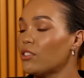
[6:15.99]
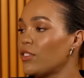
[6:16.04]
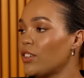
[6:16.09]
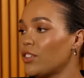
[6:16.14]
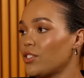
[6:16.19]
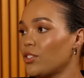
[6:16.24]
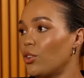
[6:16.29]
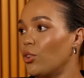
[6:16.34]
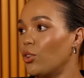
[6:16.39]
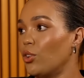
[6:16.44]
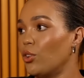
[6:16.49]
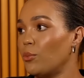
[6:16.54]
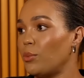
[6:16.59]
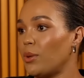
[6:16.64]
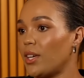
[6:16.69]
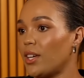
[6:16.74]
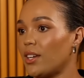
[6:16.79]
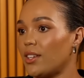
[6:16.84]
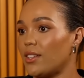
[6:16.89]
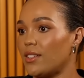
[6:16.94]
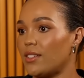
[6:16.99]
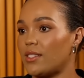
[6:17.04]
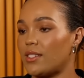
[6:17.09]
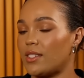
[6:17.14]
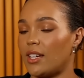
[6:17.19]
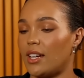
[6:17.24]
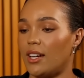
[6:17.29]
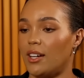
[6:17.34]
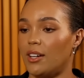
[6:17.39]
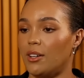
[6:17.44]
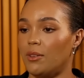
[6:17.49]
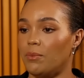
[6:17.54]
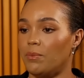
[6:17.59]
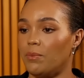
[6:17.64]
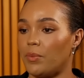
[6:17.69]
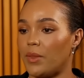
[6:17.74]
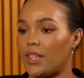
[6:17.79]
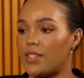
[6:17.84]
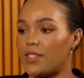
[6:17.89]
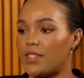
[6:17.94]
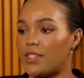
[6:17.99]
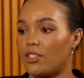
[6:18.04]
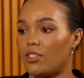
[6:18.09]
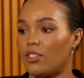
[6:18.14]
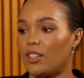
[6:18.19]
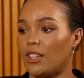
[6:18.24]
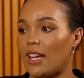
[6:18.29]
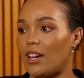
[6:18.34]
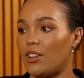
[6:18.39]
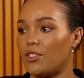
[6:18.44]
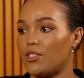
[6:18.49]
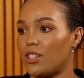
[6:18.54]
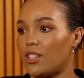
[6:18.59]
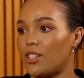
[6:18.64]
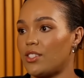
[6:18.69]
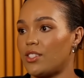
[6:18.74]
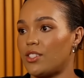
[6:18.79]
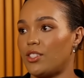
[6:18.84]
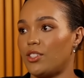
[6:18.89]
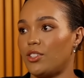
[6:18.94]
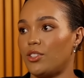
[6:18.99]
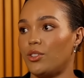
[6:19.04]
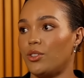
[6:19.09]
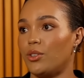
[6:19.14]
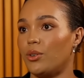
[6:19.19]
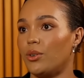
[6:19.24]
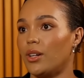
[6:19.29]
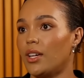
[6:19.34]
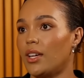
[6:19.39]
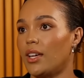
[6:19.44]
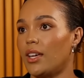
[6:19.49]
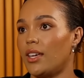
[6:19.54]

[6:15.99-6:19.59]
fills a hole because it still allows us to